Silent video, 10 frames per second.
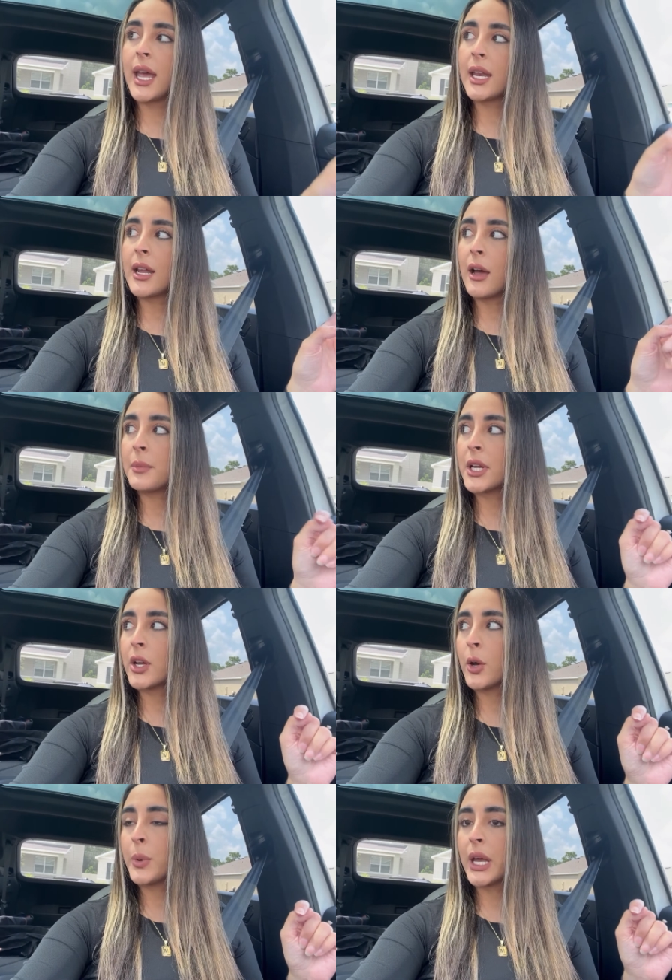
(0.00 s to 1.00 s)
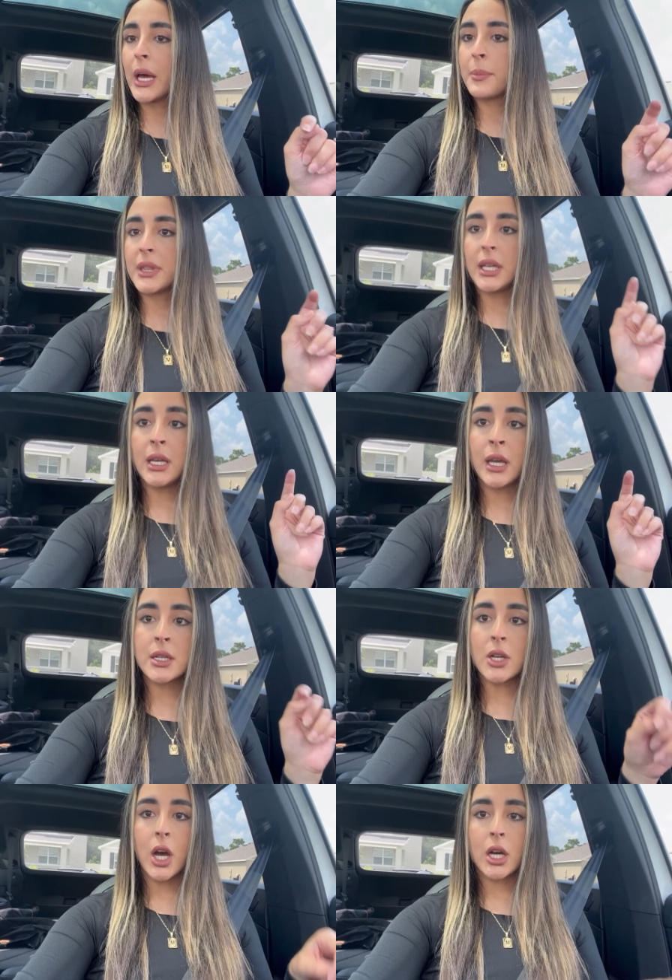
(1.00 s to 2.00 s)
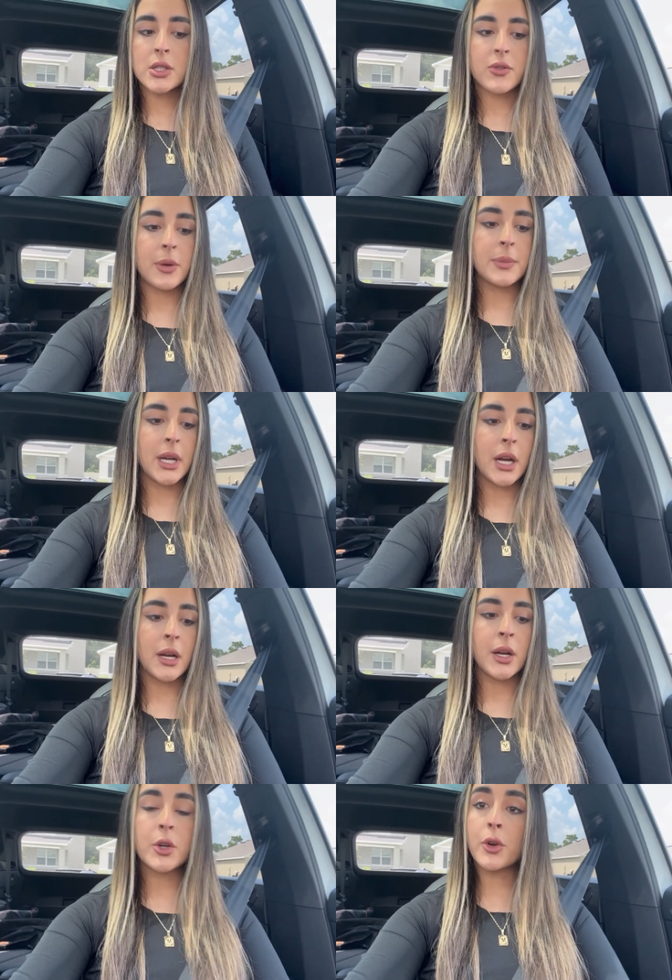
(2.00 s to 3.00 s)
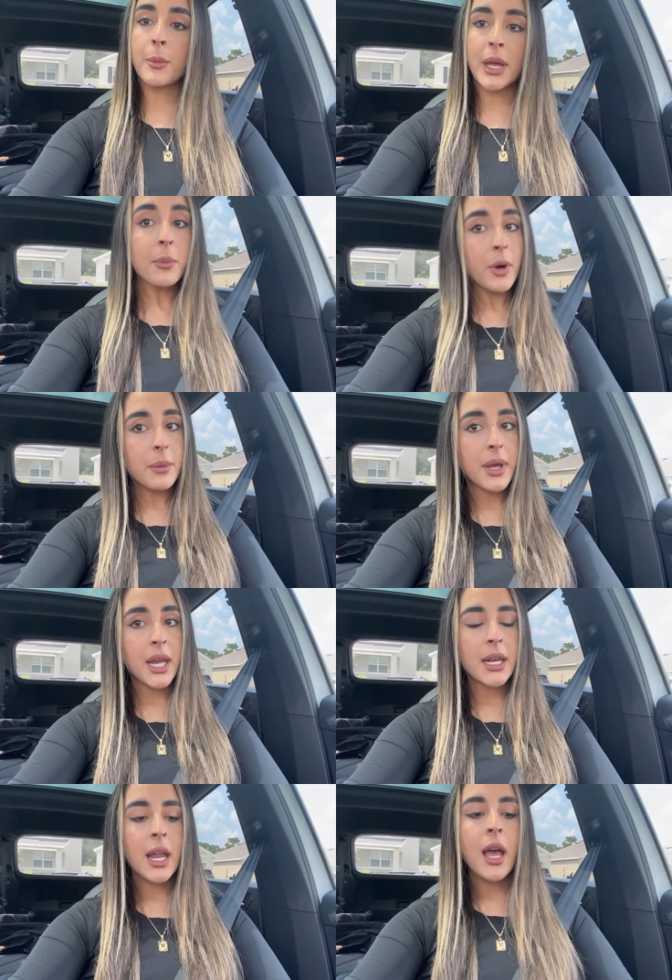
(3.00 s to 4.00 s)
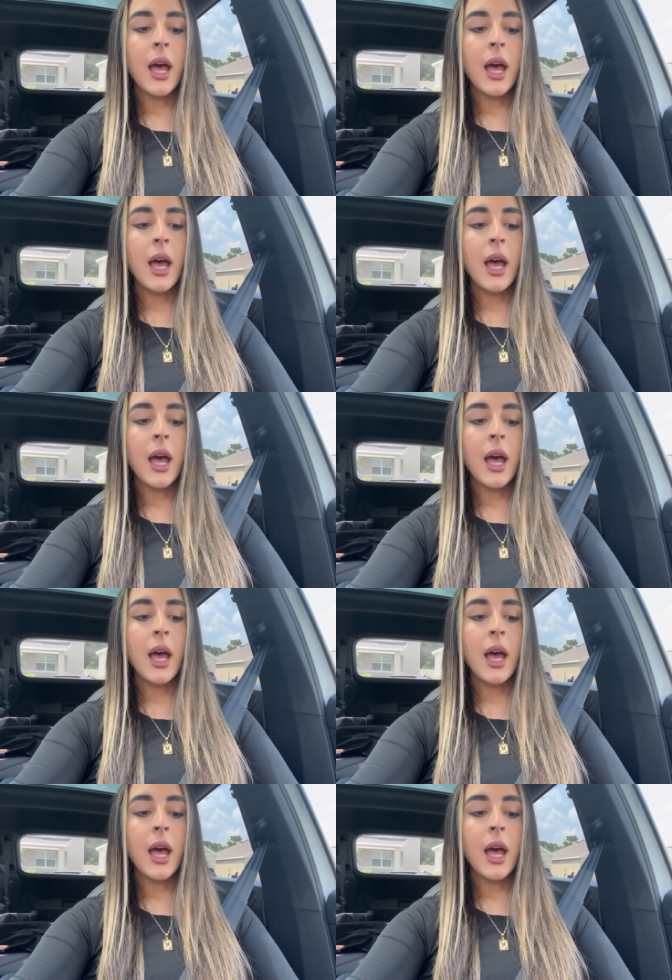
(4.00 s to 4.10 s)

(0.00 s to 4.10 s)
and now I'm gonna go pick up the dogs from their grooming appointment.